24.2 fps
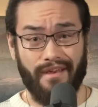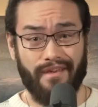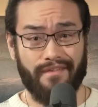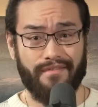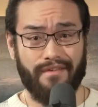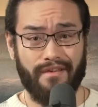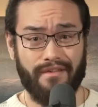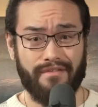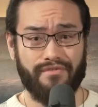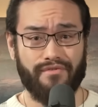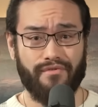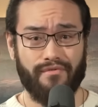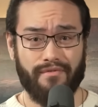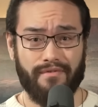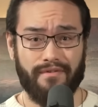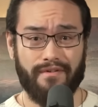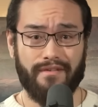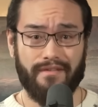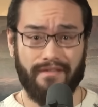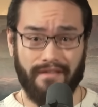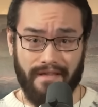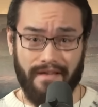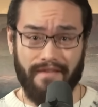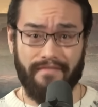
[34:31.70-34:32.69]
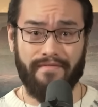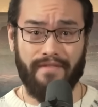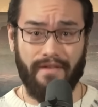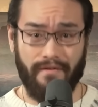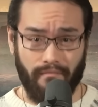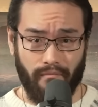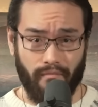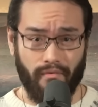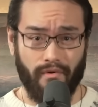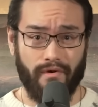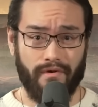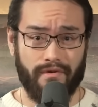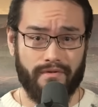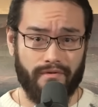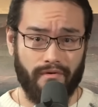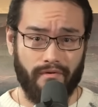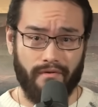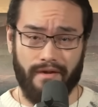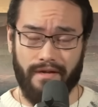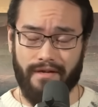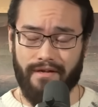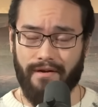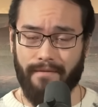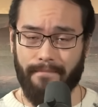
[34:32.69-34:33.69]
S.A. Jordan lived and worked
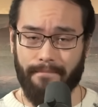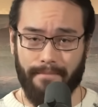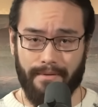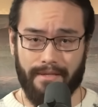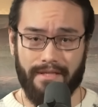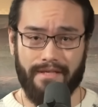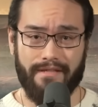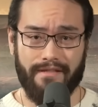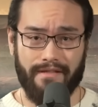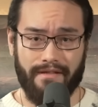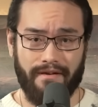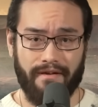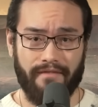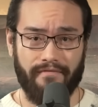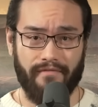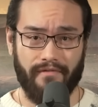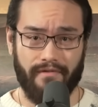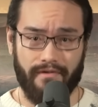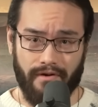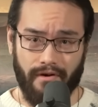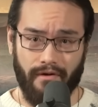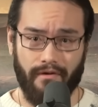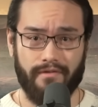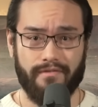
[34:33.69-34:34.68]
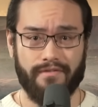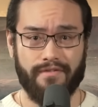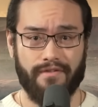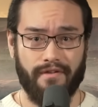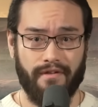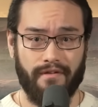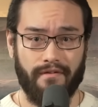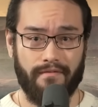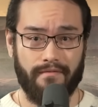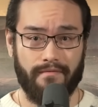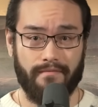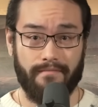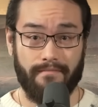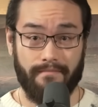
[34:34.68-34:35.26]
on a completely different continent,